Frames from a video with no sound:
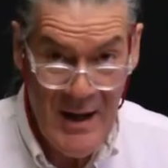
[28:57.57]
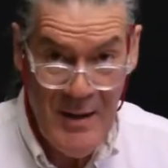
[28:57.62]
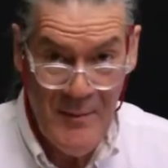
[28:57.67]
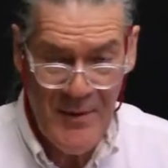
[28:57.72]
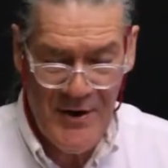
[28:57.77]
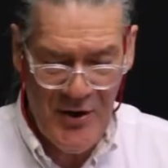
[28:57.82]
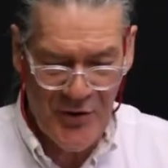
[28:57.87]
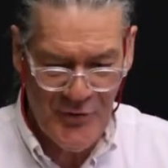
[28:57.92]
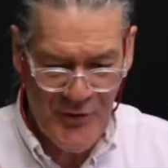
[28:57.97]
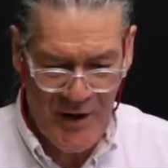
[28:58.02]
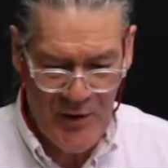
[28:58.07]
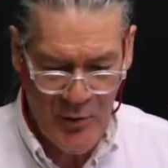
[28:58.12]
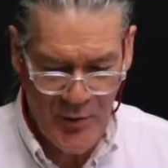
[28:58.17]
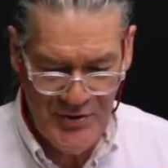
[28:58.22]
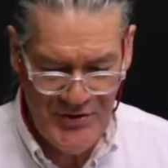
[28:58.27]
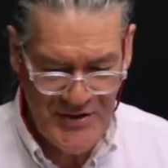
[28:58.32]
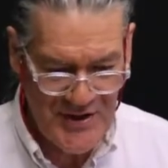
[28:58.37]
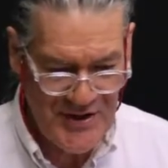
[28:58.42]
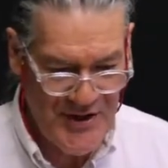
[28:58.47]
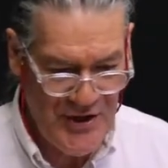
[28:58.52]
But here's what I
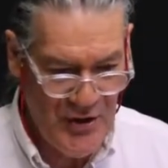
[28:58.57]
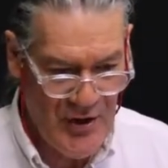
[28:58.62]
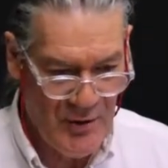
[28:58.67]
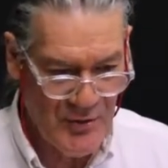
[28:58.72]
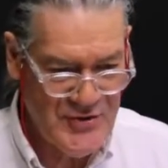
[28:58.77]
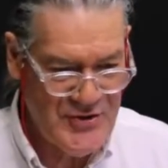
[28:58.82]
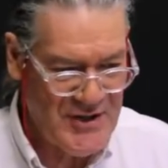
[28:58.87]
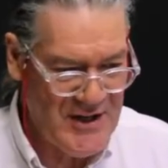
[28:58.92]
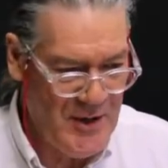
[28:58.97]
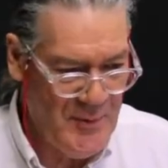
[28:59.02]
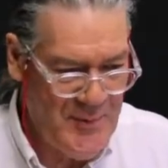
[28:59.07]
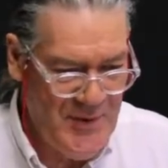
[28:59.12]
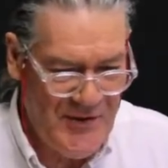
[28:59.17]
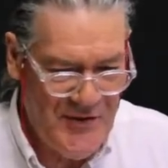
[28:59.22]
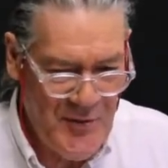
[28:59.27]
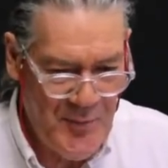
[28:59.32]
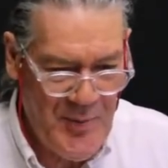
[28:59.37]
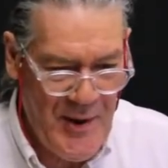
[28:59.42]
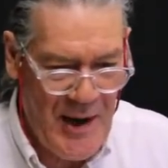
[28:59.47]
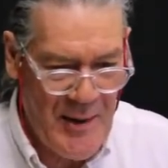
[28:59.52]
want you to do: I want you to get a piece
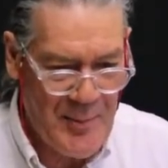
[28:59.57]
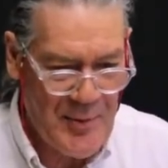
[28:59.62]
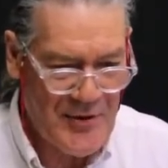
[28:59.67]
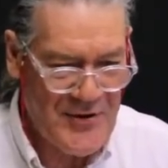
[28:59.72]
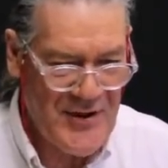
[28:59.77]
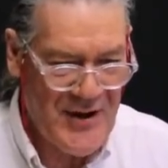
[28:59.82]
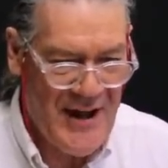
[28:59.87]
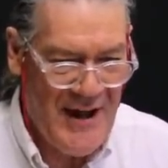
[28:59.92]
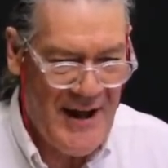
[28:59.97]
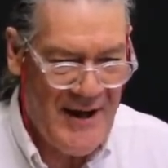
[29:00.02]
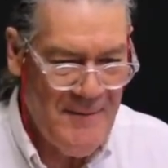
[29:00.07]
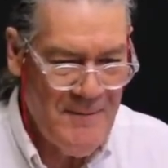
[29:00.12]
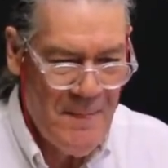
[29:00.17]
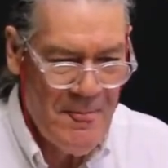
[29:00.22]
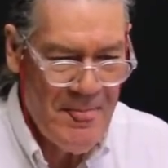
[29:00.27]
of paper today.